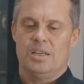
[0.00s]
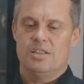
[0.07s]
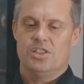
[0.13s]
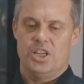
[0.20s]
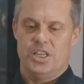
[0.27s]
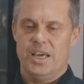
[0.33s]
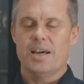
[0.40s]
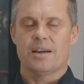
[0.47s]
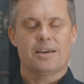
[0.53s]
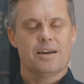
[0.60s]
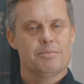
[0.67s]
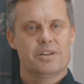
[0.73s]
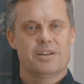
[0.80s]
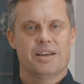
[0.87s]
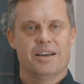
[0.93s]

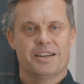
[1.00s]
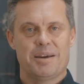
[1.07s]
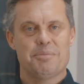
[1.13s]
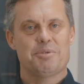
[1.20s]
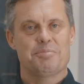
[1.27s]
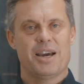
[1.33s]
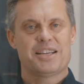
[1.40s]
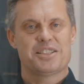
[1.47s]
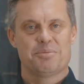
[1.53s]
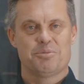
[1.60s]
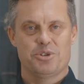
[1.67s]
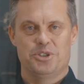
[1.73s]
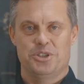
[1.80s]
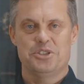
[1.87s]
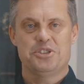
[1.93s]
and make some
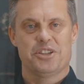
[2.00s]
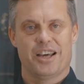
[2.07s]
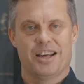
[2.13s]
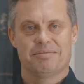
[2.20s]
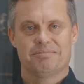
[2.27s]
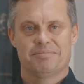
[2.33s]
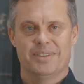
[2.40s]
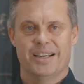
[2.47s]
good use of that,